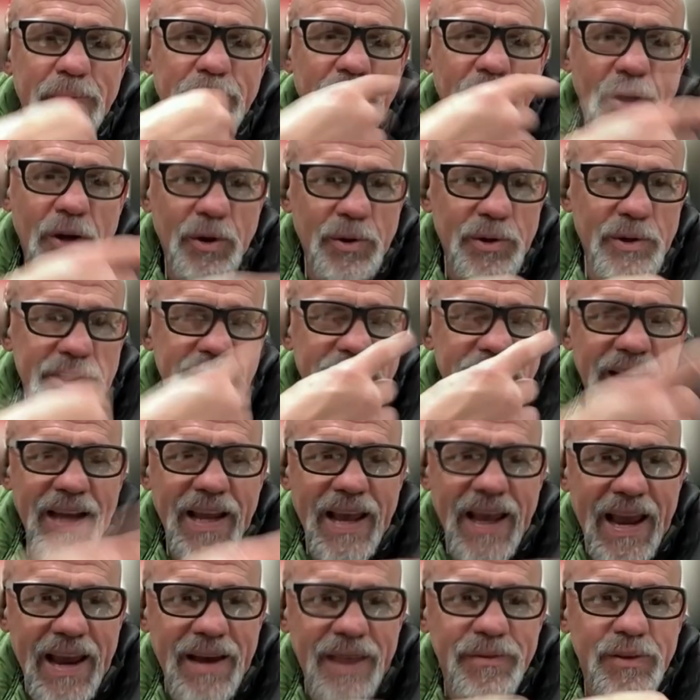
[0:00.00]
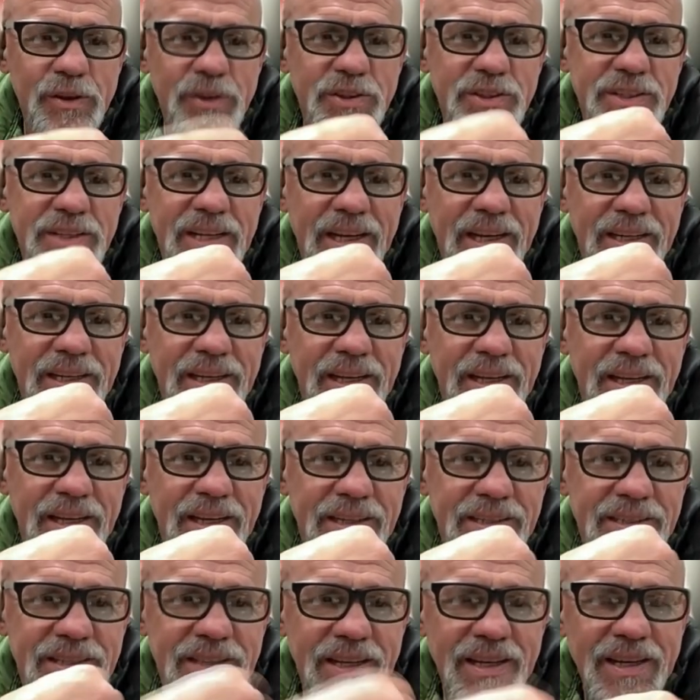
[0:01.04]
people are always going to have those
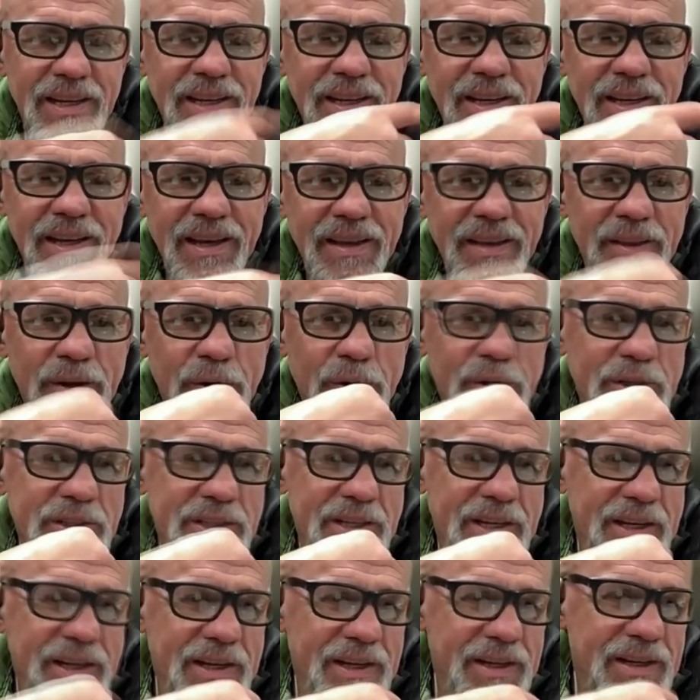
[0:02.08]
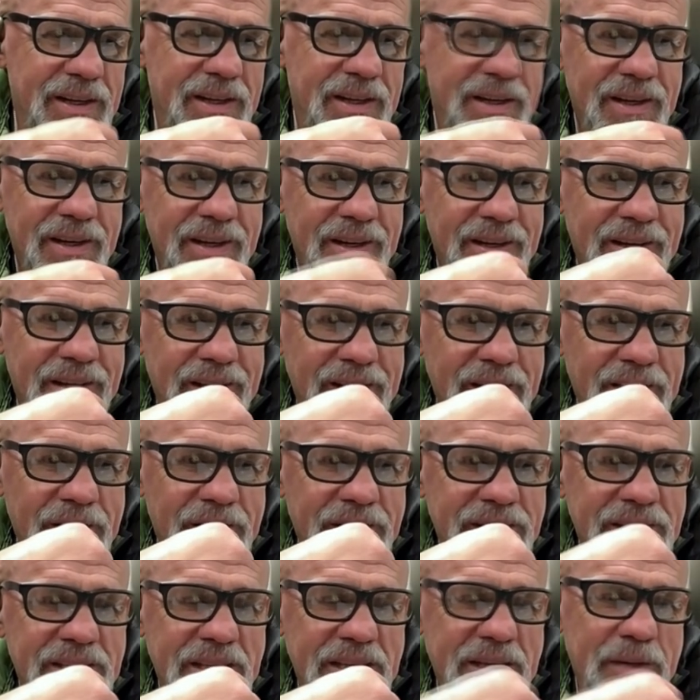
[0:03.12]
techniques, and they're always going to,
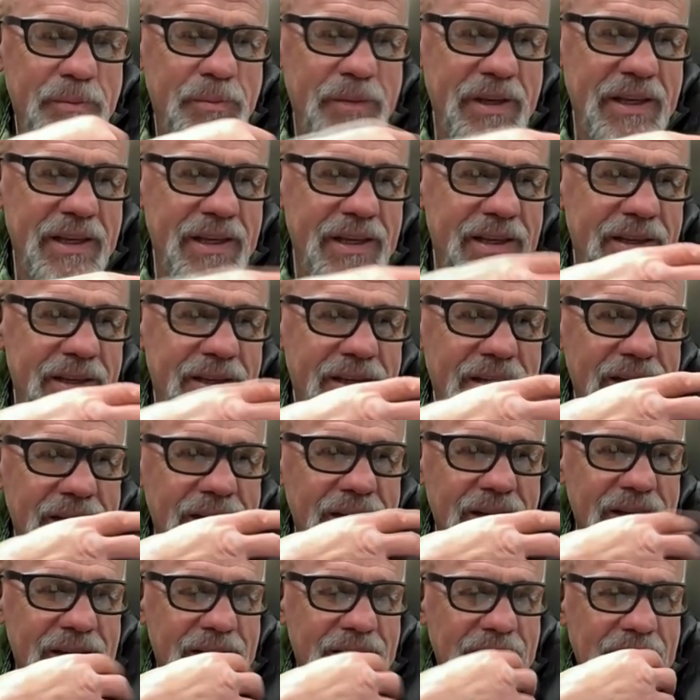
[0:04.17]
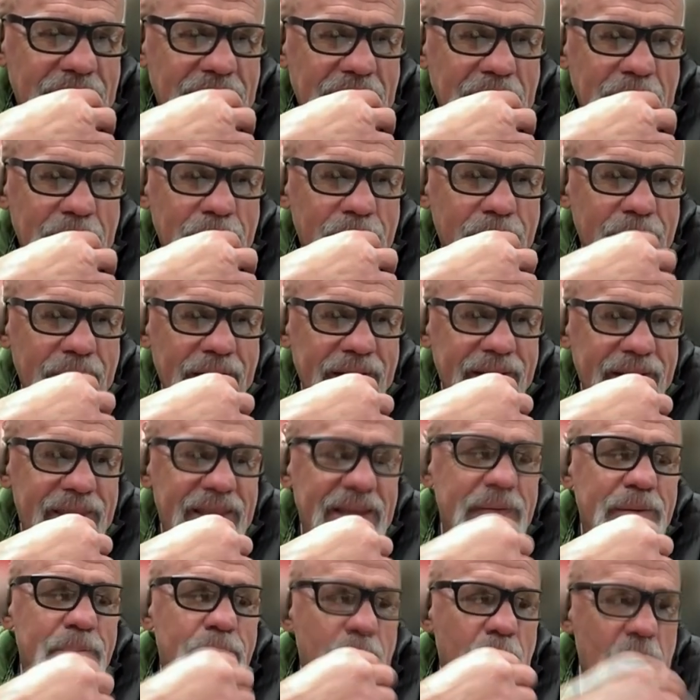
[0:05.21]
you know, it's going to be, I
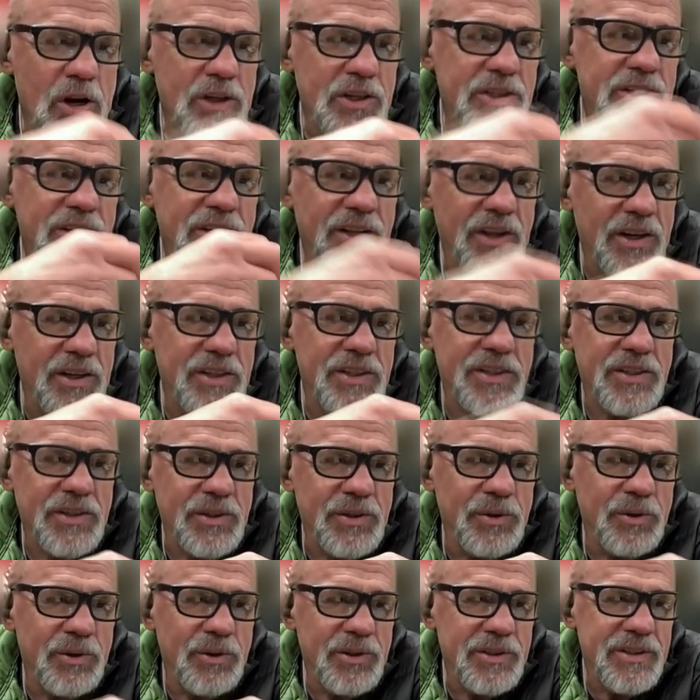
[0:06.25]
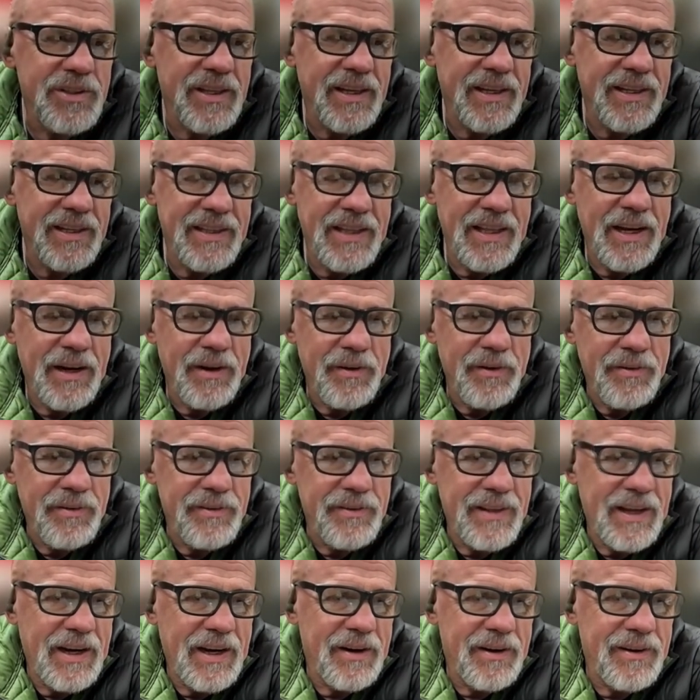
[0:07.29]
think martial arts schools like that
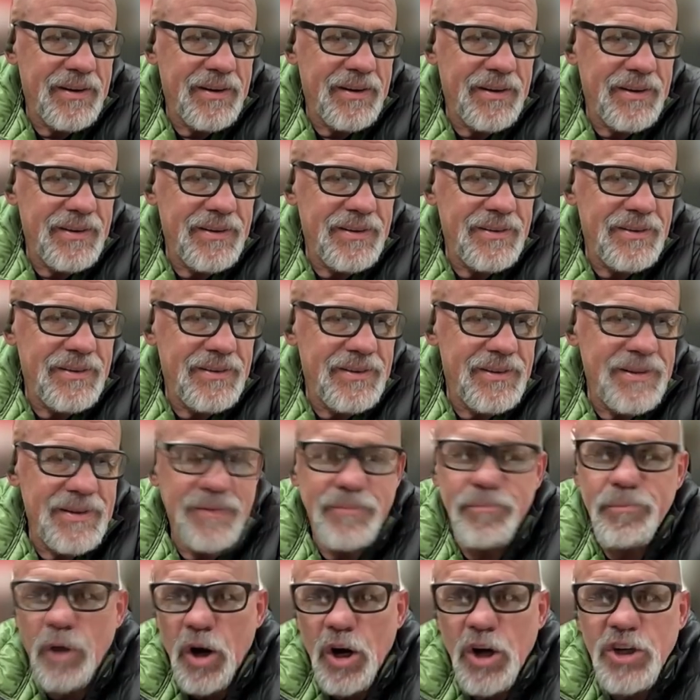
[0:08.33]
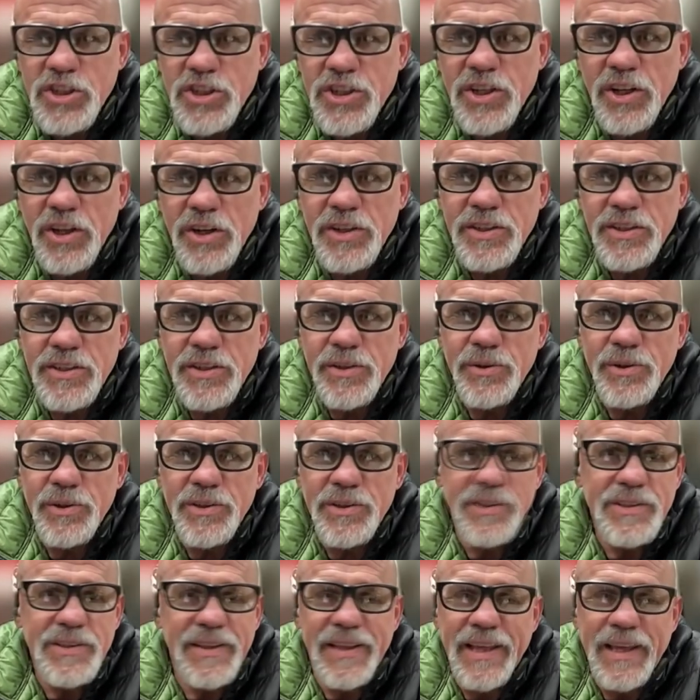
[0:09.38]
are partial arts
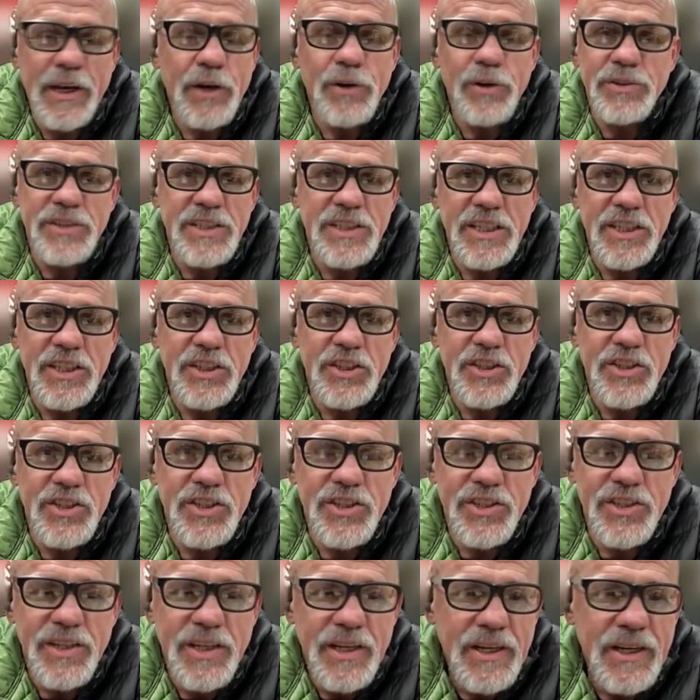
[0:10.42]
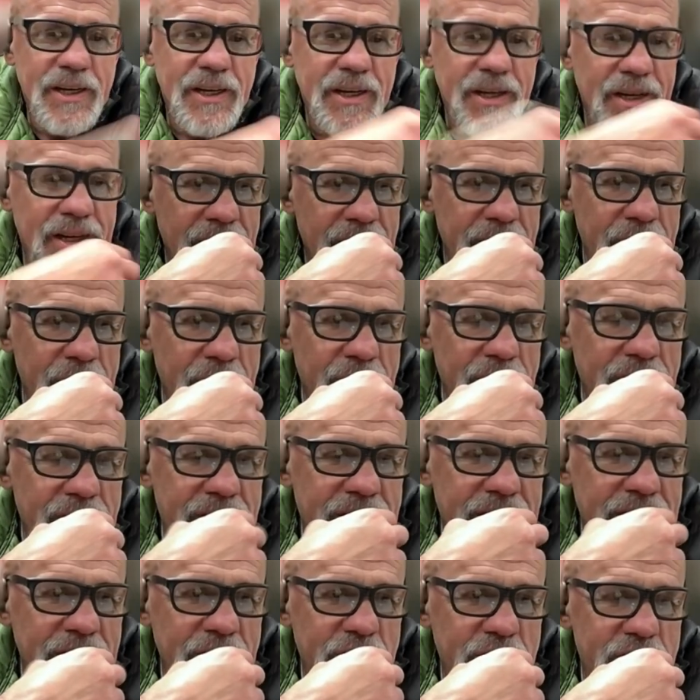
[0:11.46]
schools, and they don't teach, you
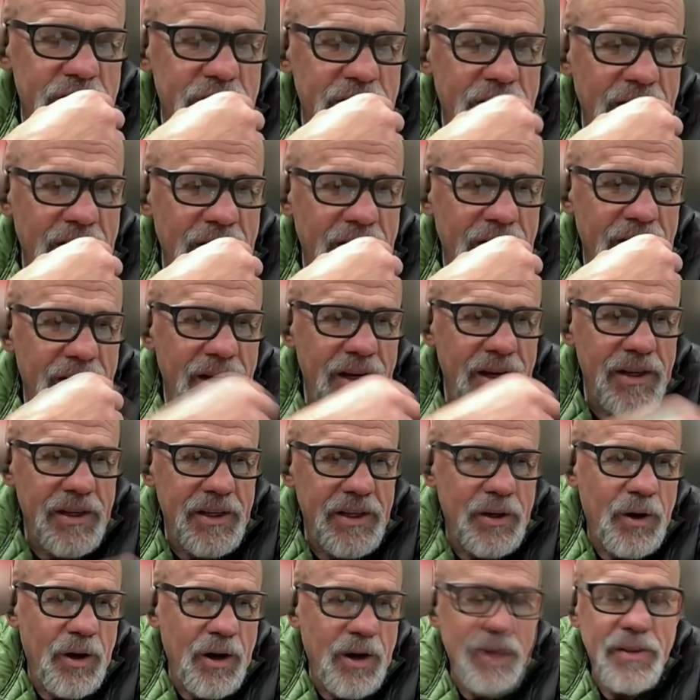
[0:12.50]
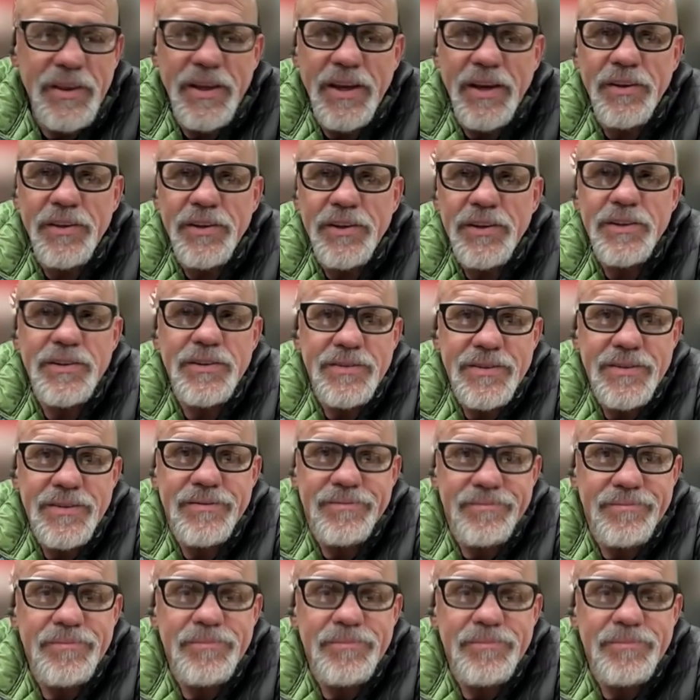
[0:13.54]
know, all the other